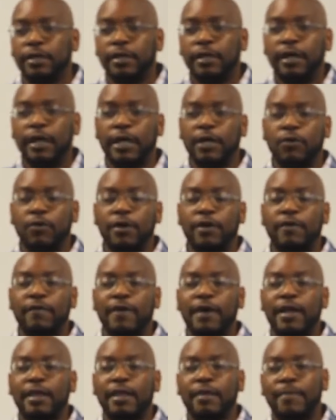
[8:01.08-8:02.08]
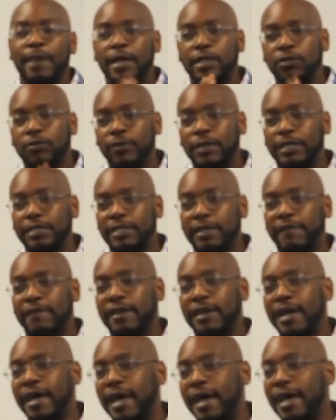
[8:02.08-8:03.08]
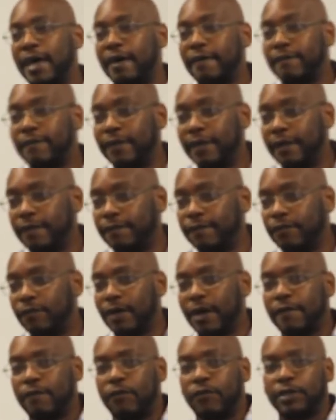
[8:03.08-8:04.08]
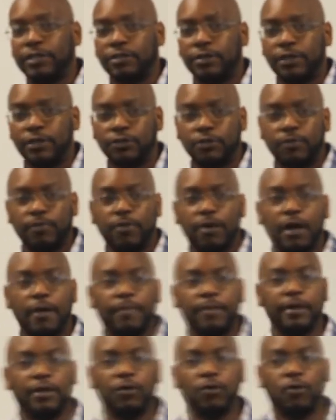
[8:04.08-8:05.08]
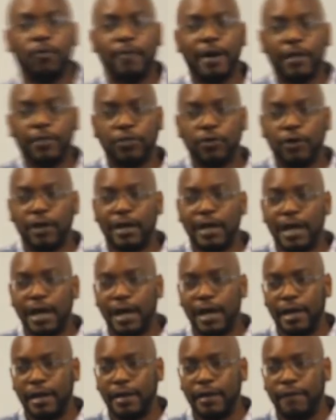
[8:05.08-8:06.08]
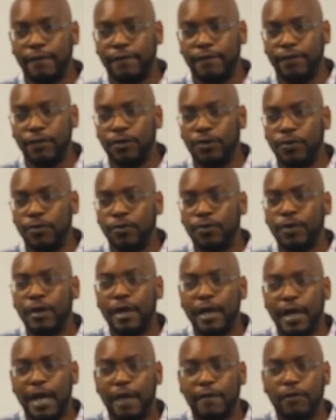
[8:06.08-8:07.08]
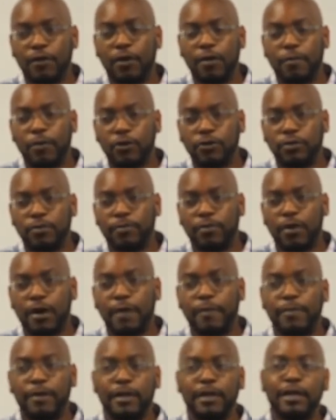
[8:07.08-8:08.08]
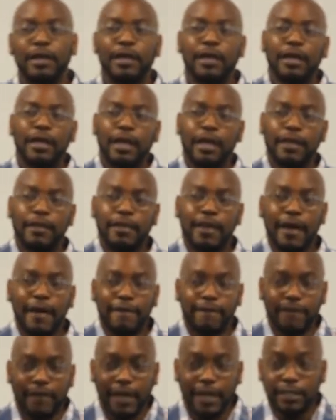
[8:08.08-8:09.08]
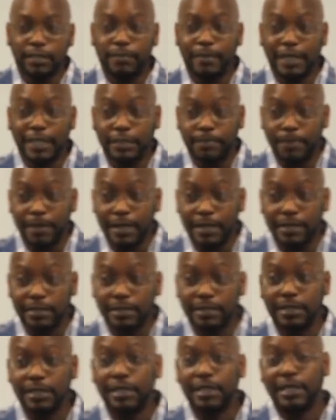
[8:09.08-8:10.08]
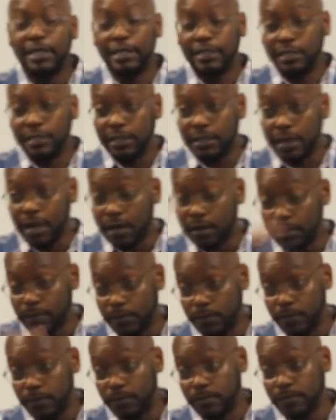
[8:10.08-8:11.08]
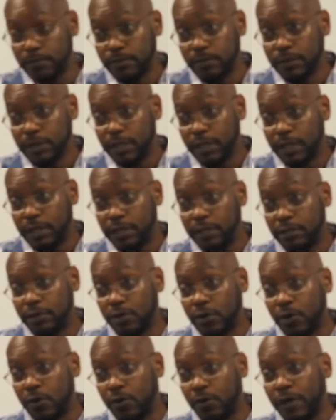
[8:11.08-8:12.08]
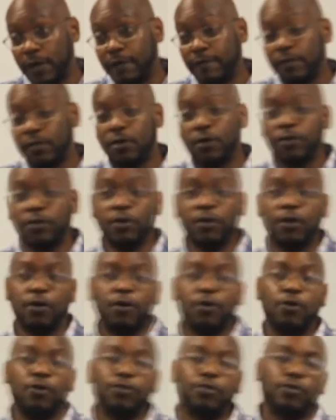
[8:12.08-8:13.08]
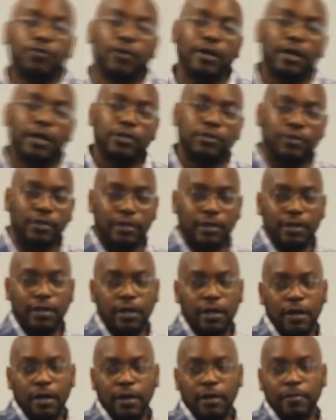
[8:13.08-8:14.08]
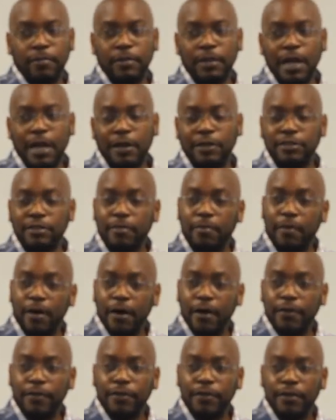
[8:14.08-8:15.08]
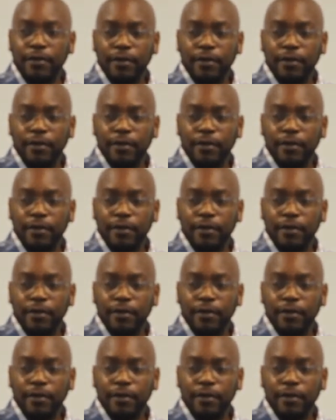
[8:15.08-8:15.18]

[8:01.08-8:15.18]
and you want to divide that by 27.5 if you have a residential property, or by 39 if you have a commercial property. And that phantom expense is deductible. And so even though you earn $300 a month,